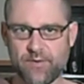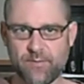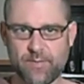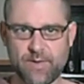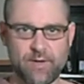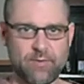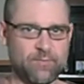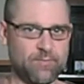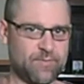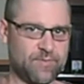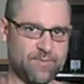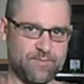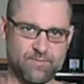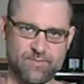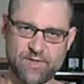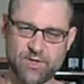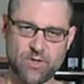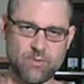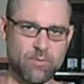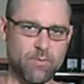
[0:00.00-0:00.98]
They're made
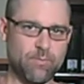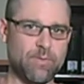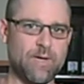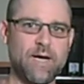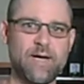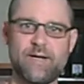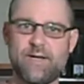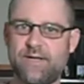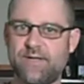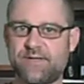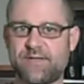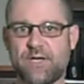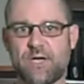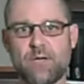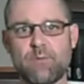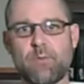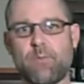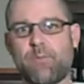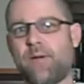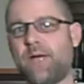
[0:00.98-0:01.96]
terrible bindings,
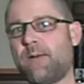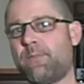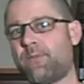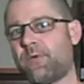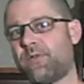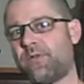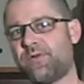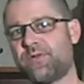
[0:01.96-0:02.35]
terrible paper.